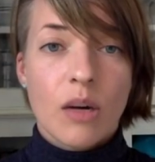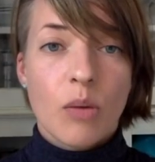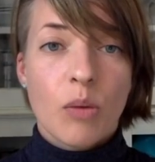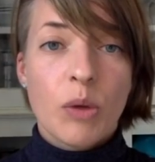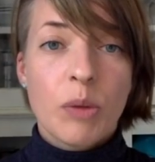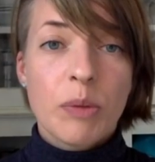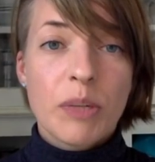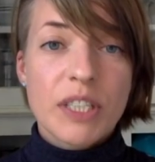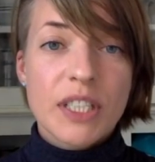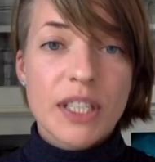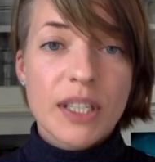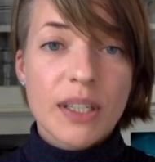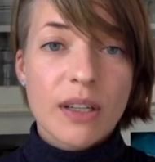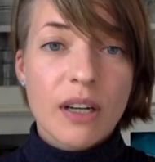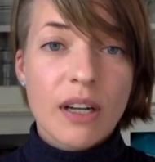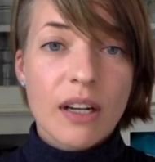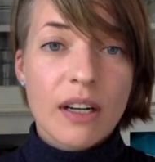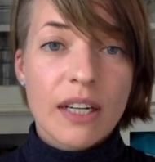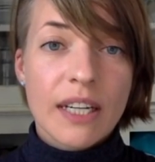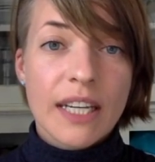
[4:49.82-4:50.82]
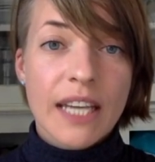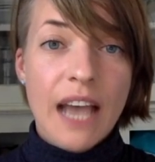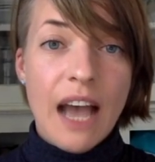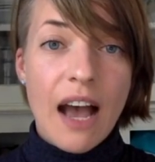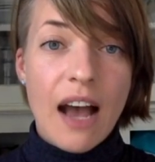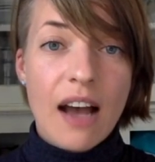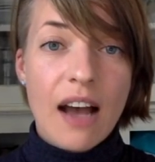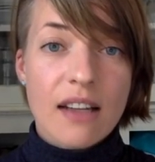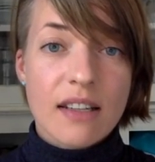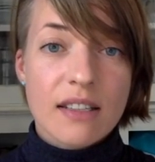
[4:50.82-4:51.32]
We particularly
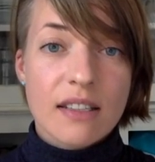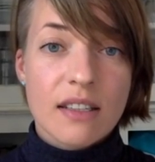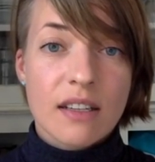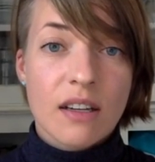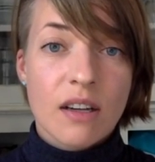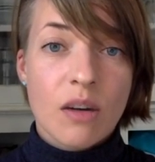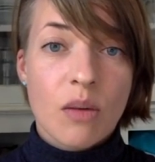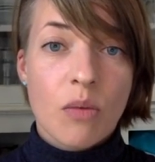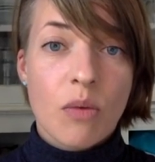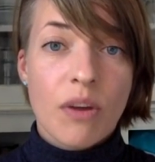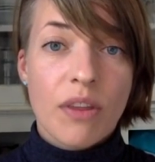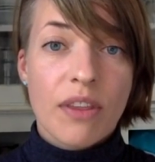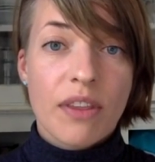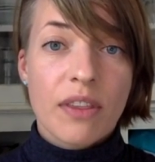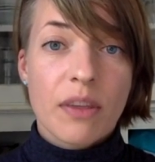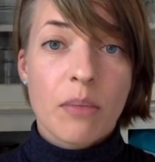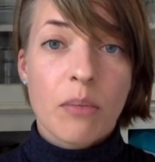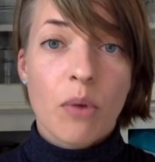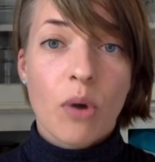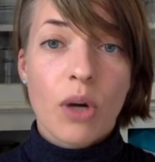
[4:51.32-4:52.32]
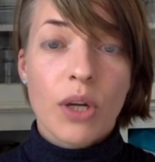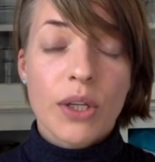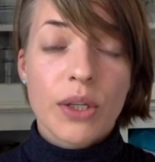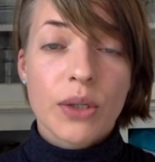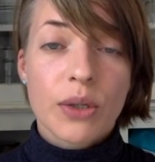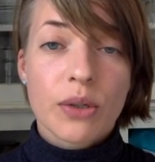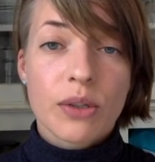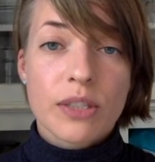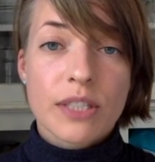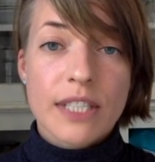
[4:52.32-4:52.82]
ask whether the
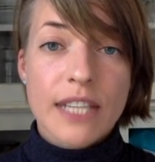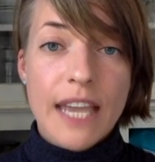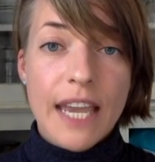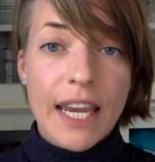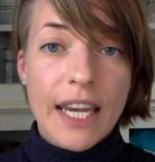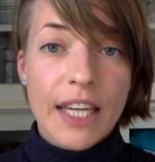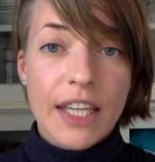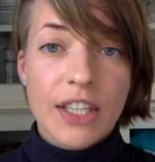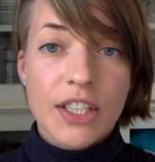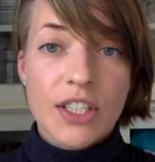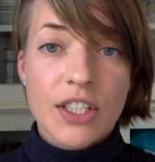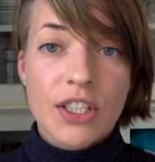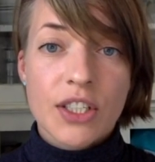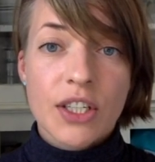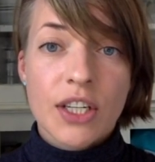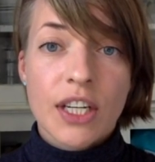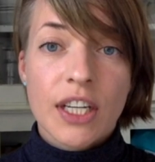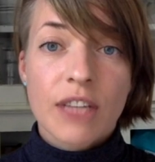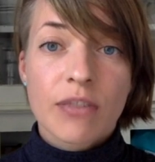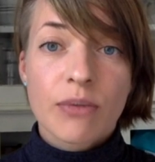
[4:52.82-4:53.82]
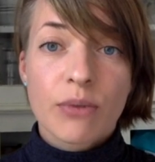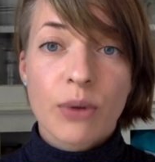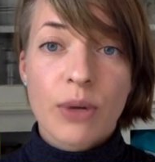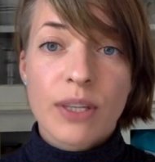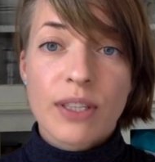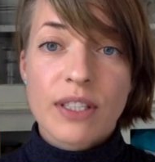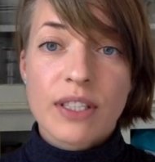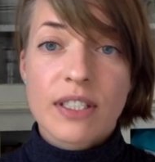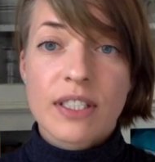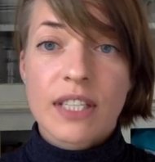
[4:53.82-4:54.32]
molecule's age
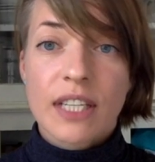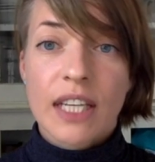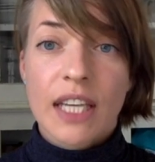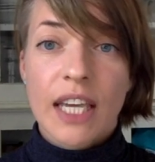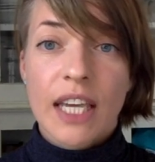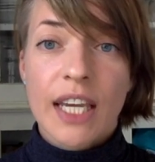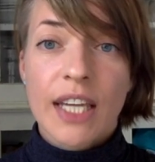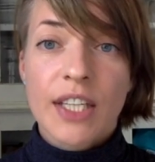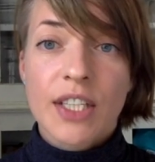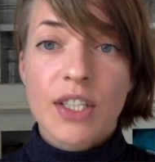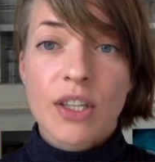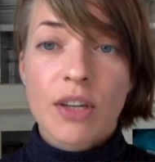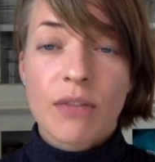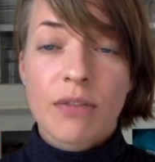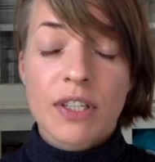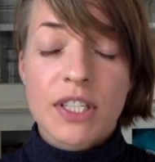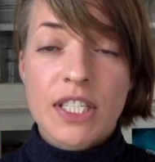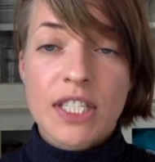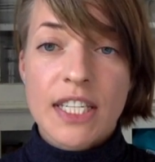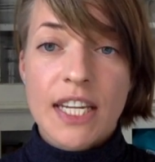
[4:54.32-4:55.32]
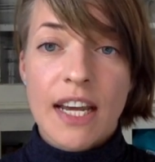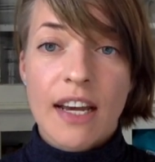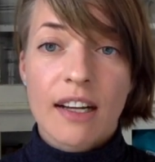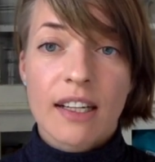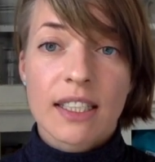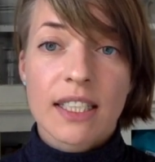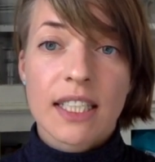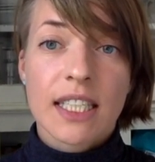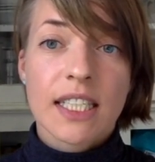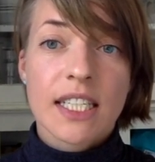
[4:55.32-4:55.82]
influences the age of the
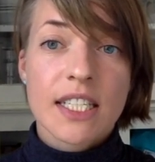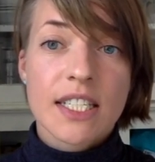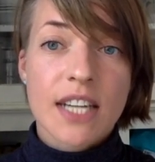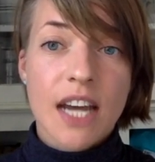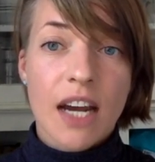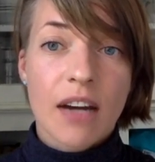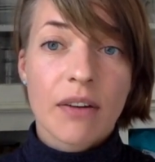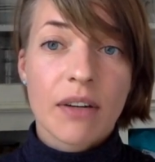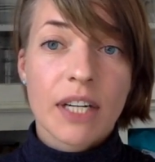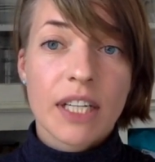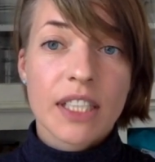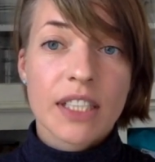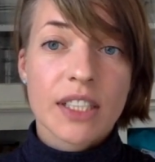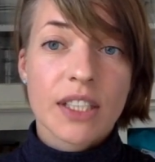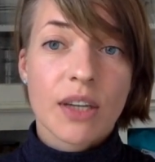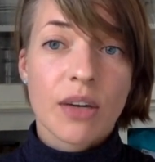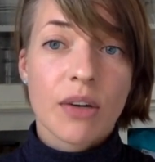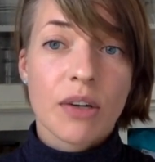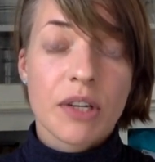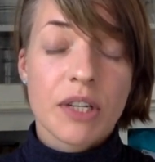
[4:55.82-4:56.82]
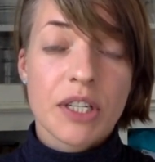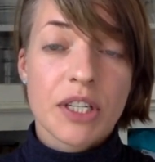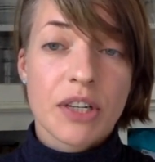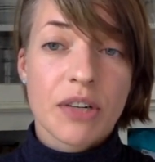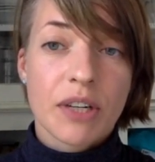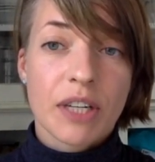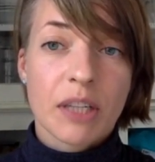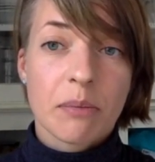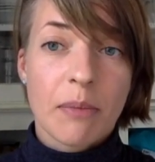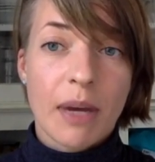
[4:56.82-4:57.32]
cell in a direct or
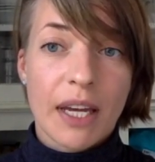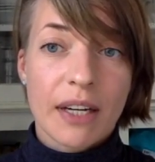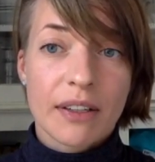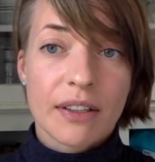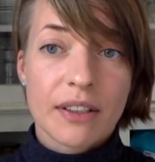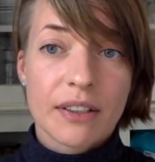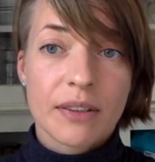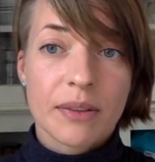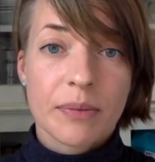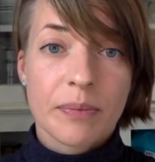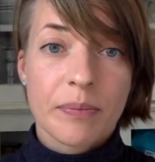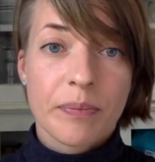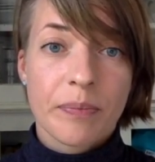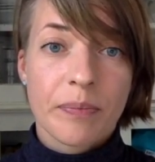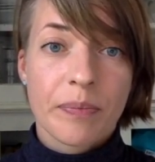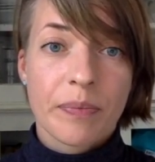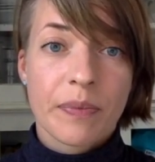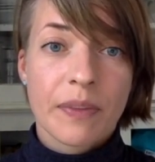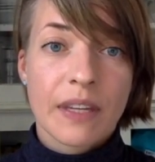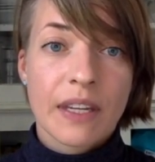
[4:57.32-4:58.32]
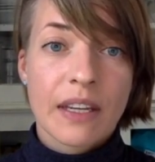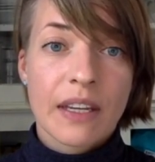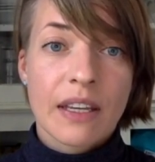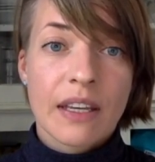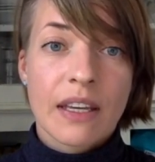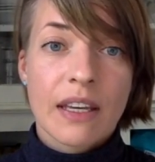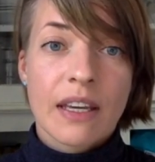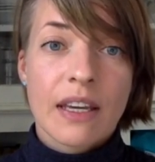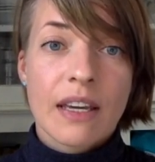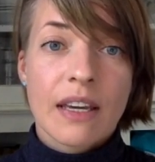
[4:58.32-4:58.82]
indirect manner.
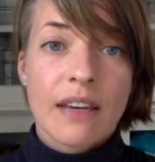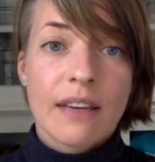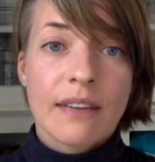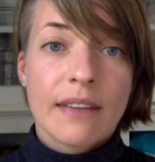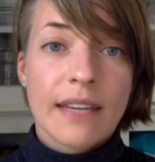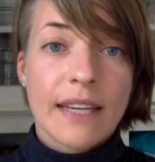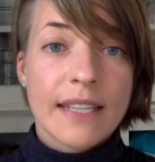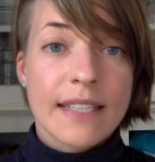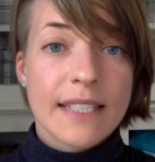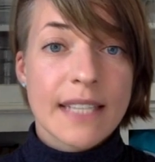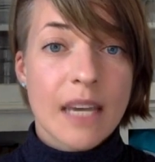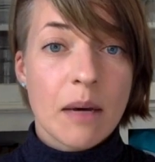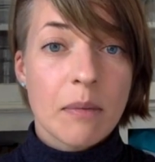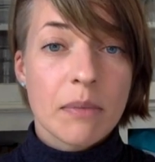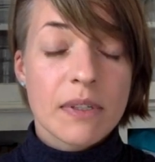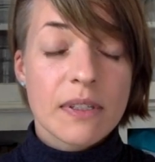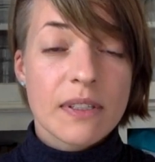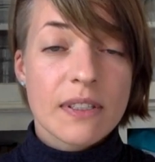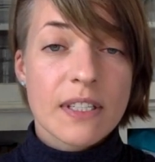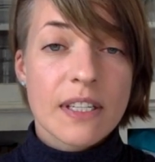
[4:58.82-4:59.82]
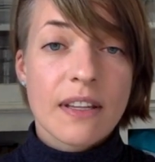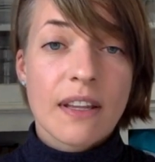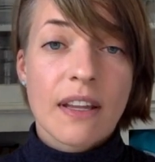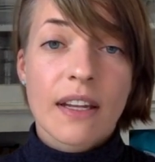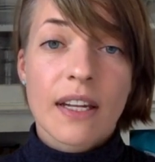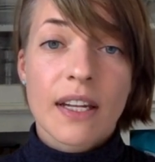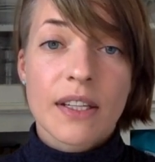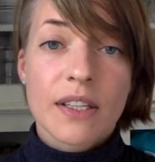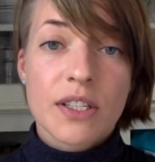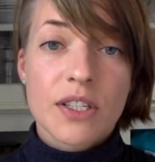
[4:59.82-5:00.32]
The examples in the
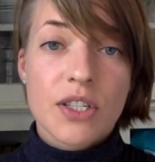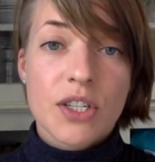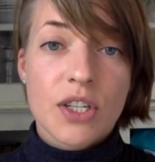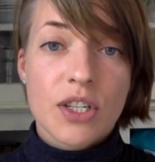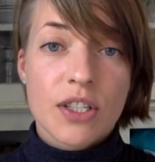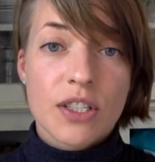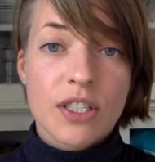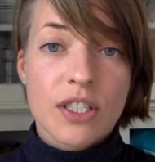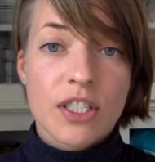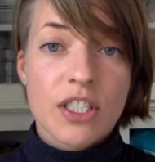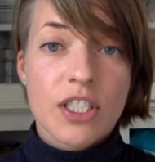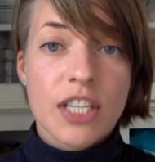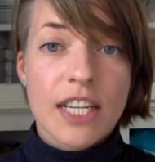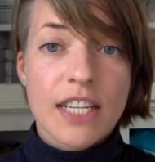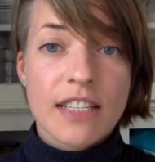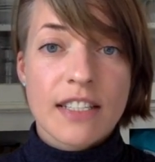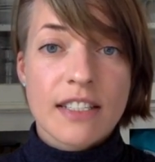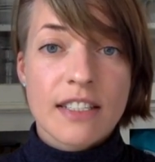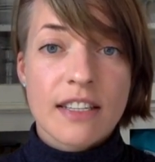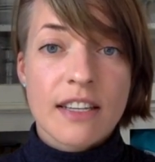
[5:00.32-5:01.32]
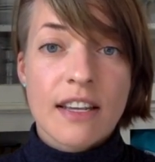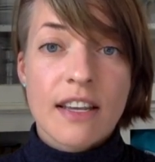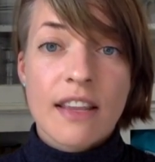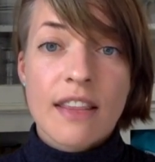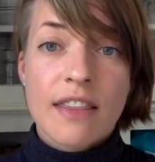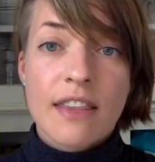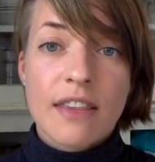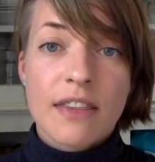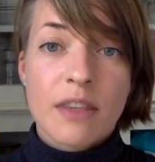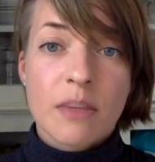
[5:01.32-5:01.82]
literature suggest
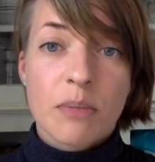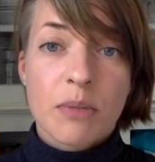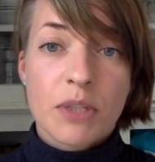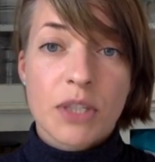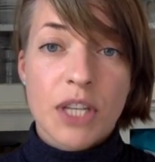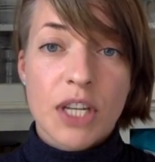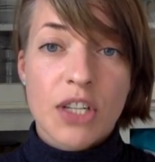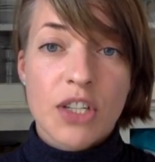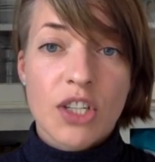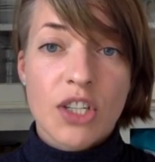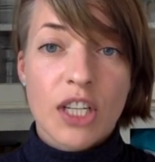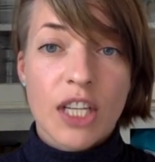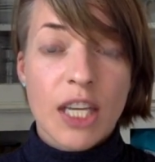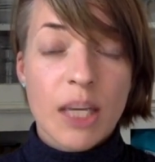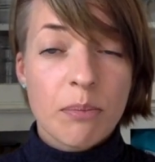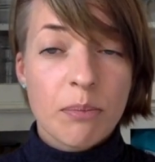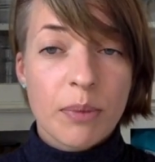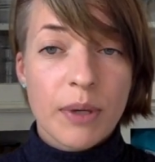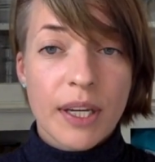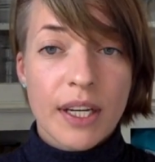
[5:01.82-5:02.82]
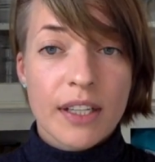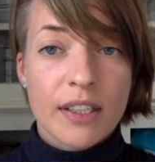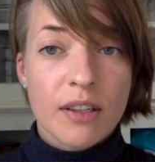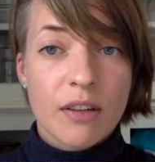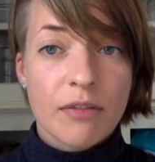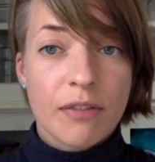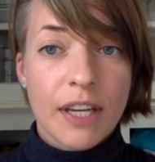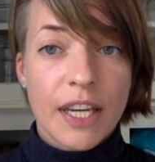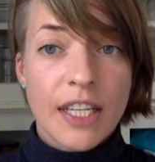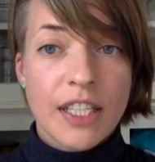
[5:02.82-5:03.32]
that the potential impact
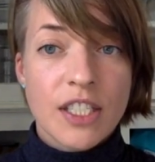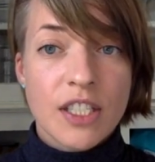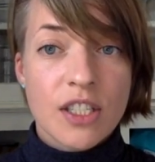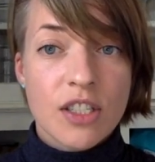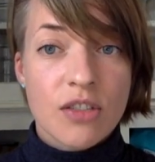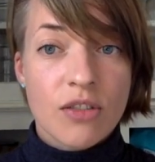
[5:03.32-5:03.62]
of aged